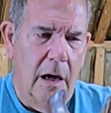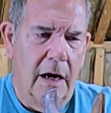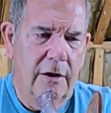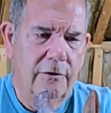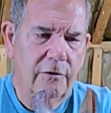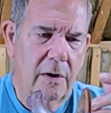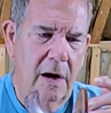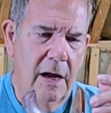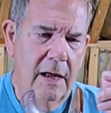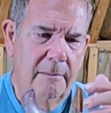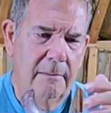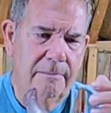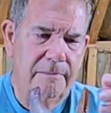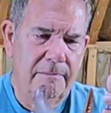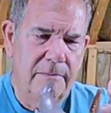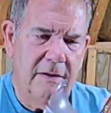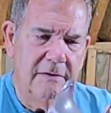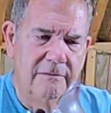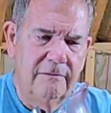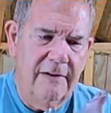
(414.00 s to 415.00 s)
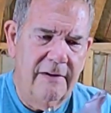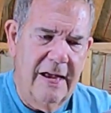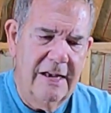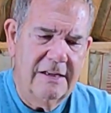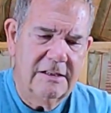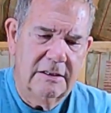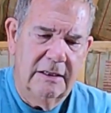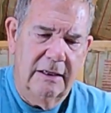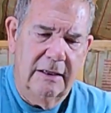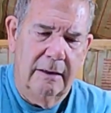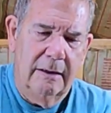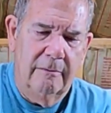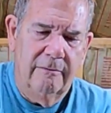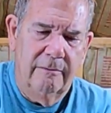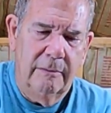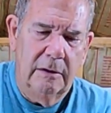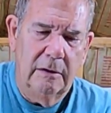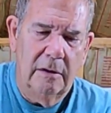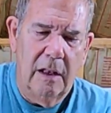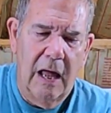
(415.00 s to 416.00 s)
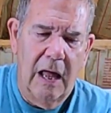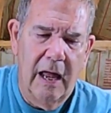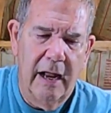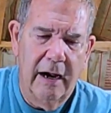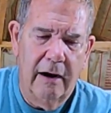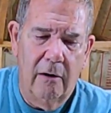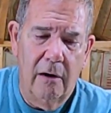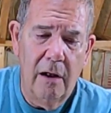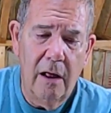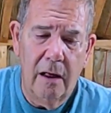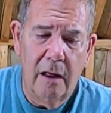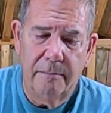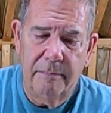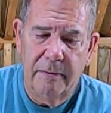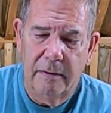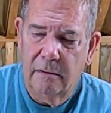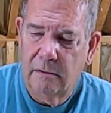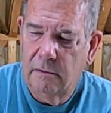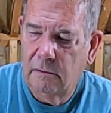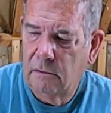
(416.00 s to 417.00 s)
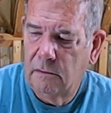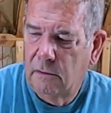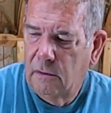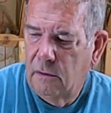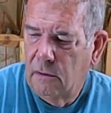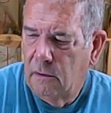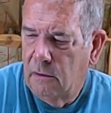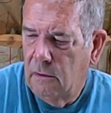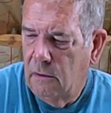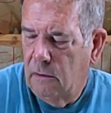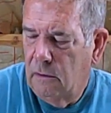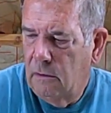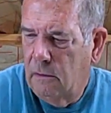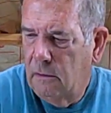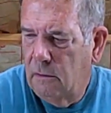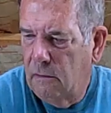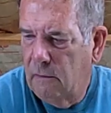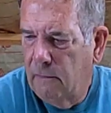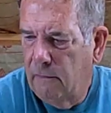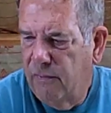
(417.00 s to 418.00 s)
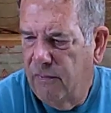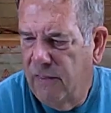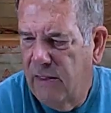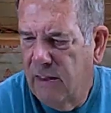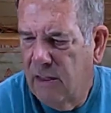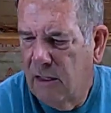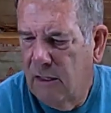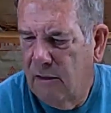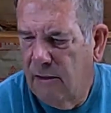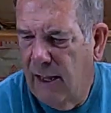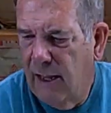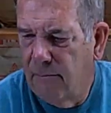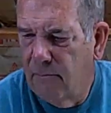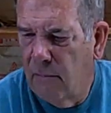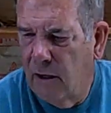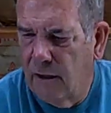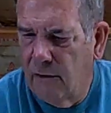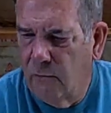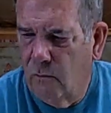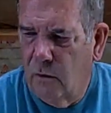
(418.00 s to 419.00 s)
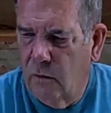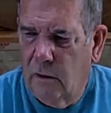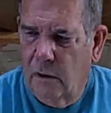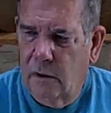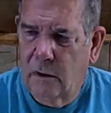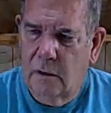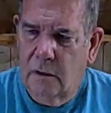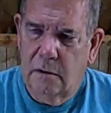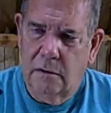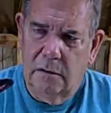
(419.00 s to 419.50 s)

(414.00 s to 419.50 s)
I tried fastening them a little higher up, thinking that might work.